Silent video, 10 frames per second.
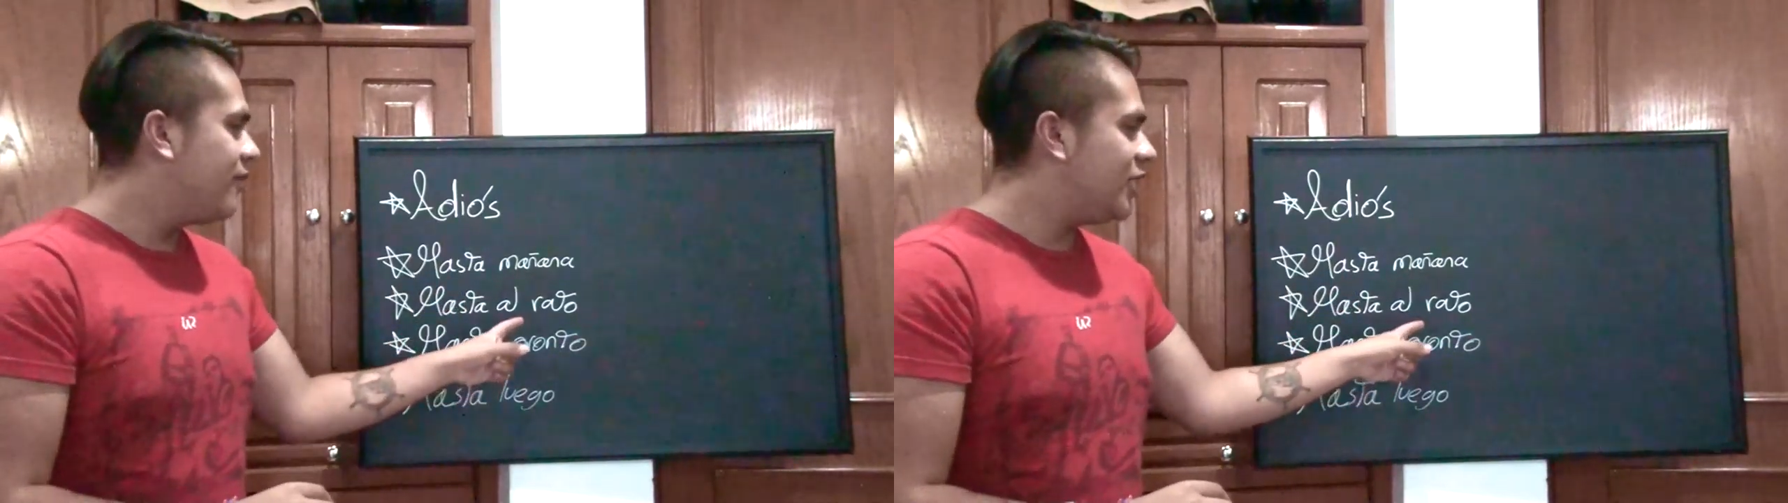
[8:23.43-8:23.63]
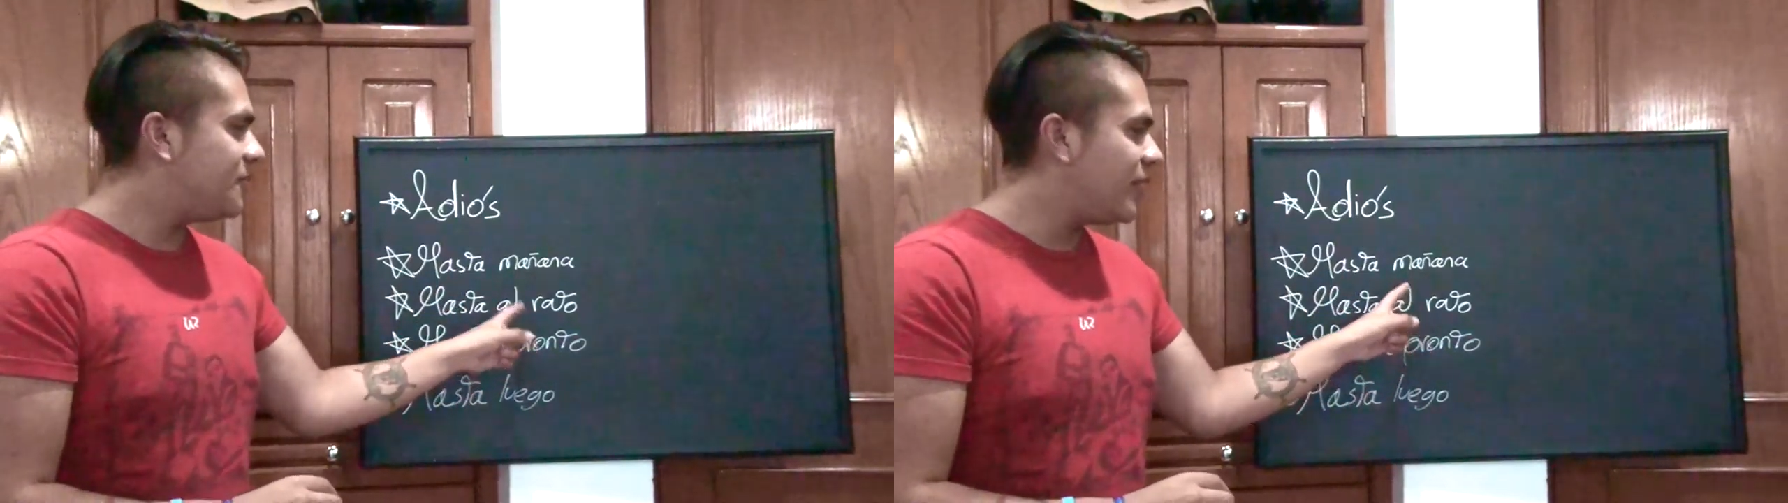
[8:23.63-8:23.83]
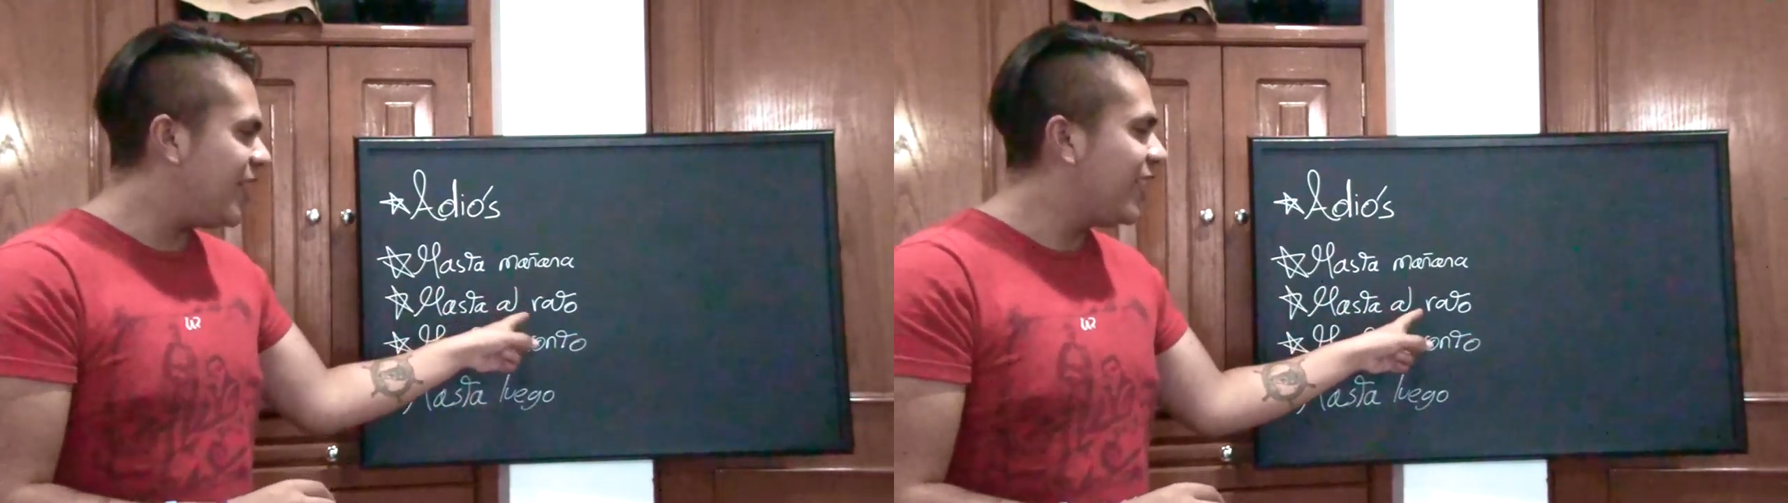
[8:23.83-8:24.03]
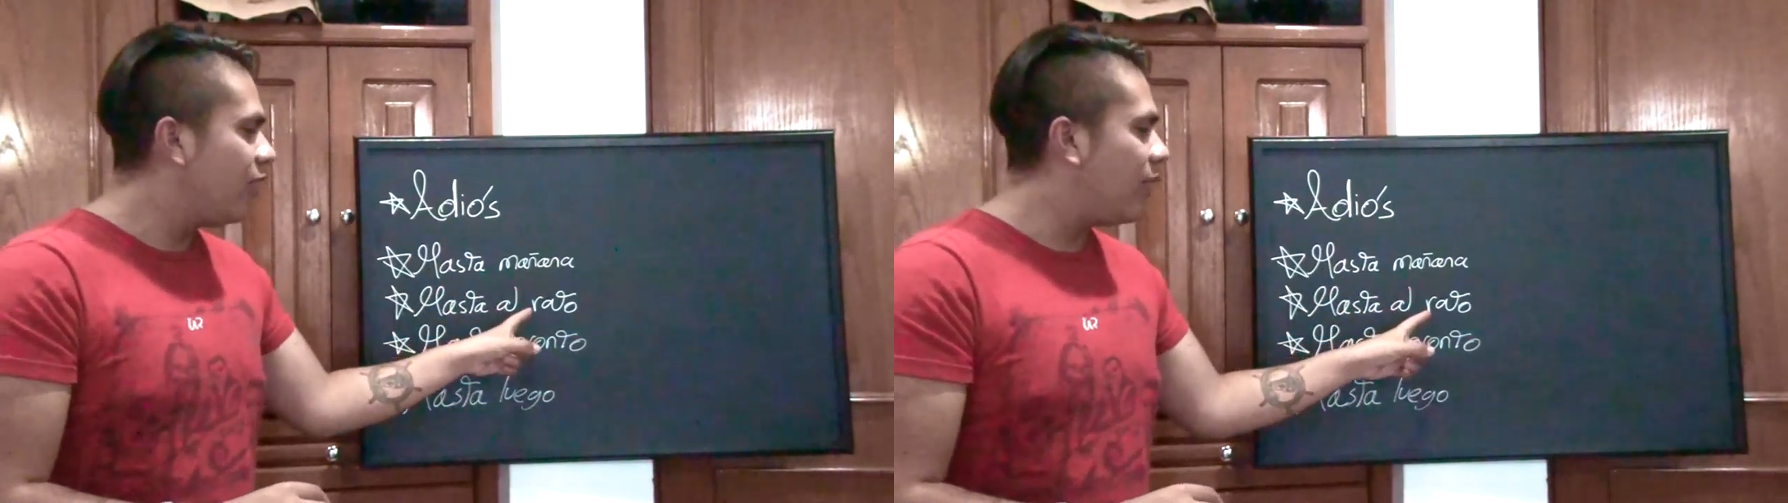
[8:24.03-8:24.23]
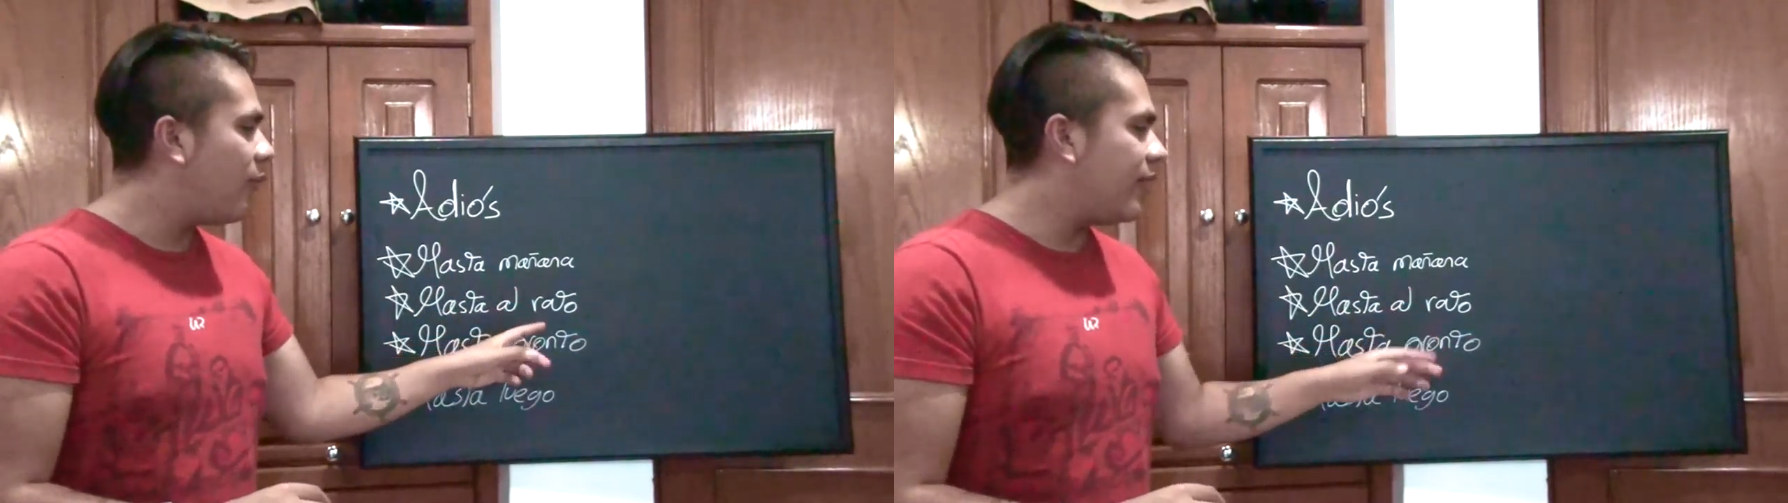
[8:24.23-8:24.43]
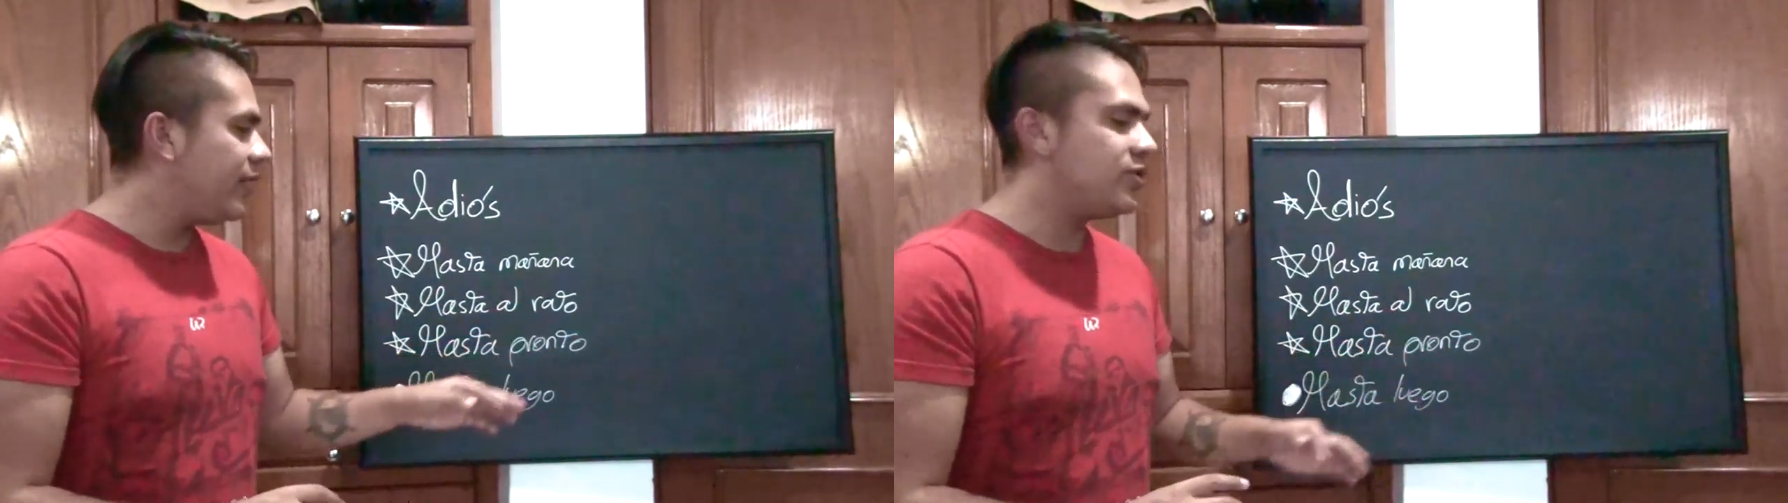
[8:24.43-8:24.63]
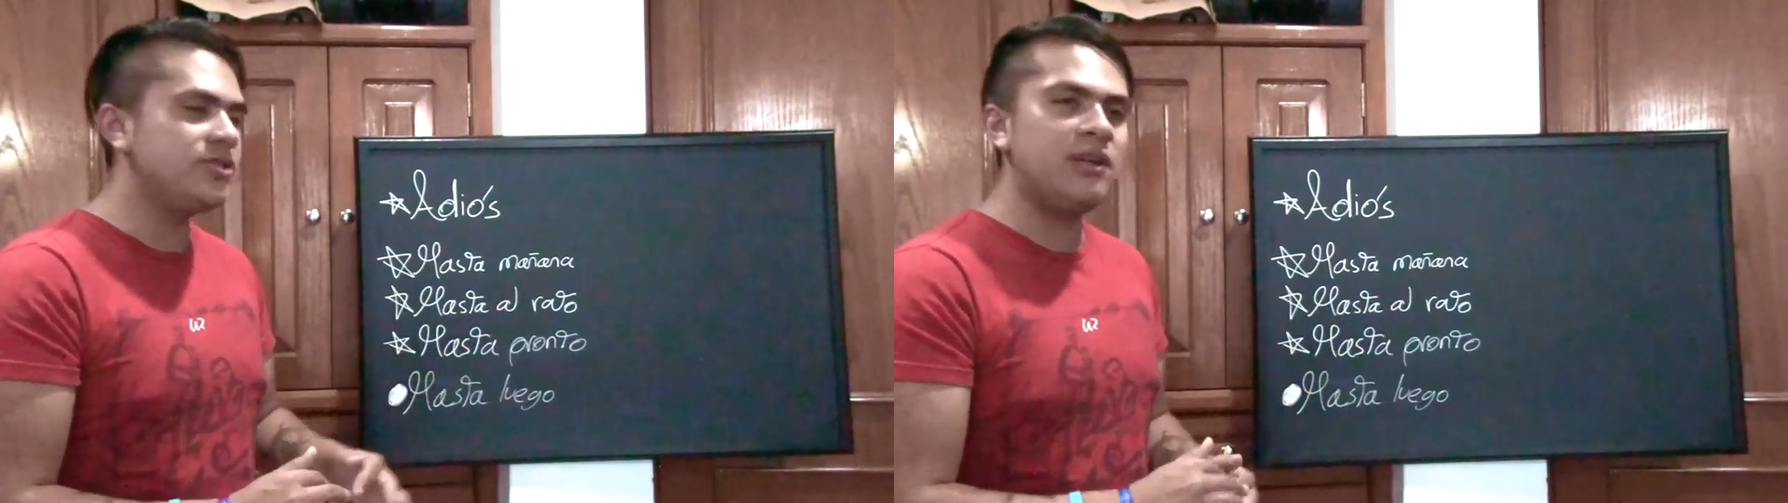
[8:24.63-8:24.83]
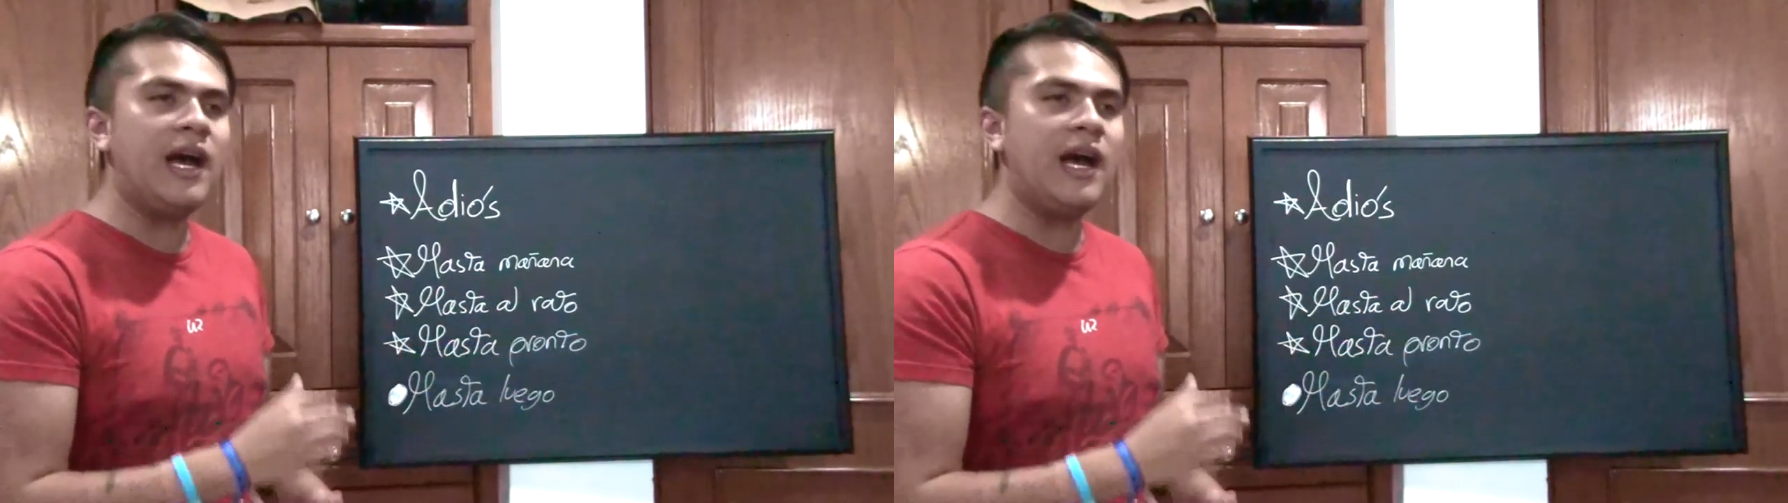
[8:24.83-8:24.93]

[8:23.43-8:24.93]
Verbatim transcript: this particular one, it's